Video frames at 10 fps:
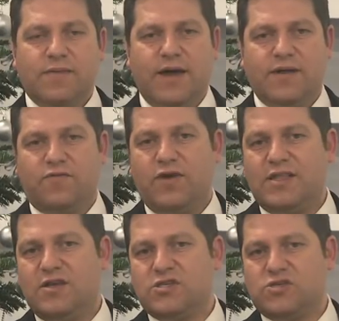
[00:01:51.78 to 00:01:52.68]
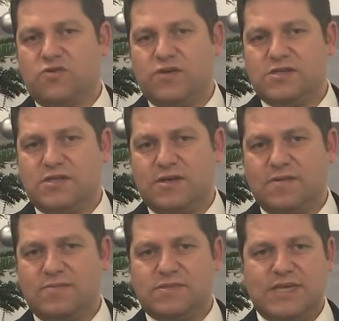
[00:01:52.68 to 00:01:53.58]
and reading a story to
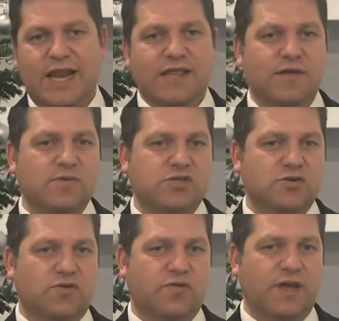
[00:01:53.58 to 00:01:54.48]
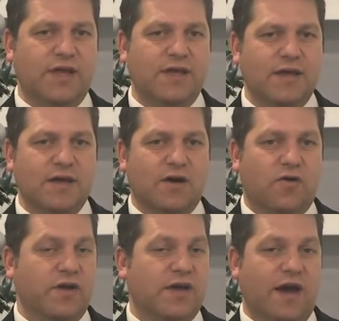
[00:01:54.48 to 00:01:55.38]
them, telling them a story,
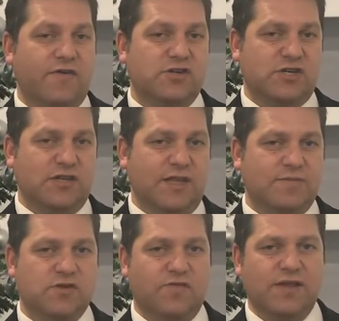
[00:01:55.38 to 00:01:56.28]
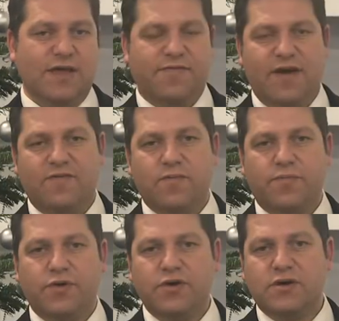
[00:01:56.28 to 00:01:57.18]
or encouraging them to read their
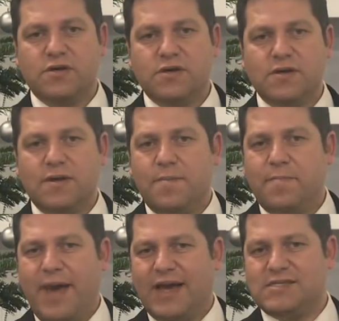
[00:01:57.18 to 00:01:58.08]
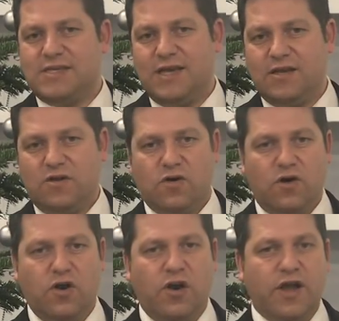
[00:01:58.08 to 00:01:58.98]
favourite book, magazine
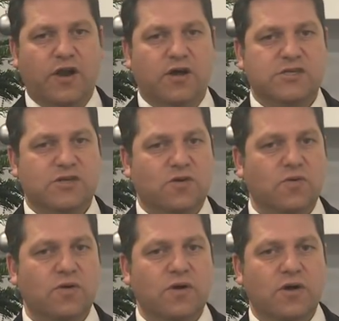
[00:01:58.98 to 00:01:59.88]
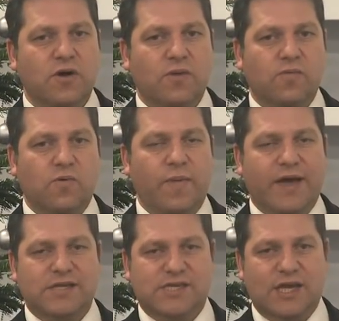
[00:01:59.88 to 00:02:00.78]
or online article will
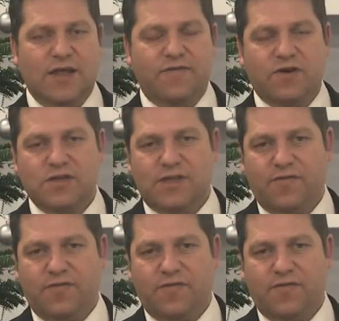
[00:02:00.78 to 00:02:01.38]
make a significant